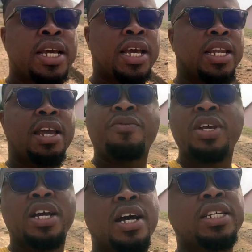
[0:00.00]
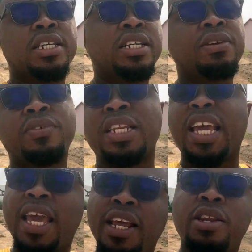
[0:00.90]
and every Ghanaian living
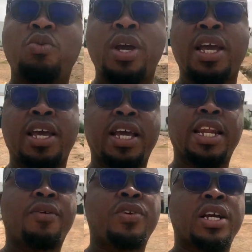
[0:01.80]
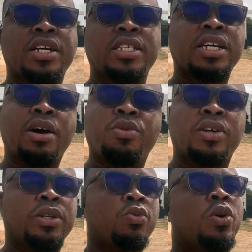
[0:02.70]
anywhere and Africans around
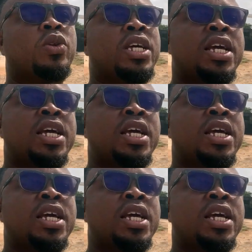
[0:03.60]
the world.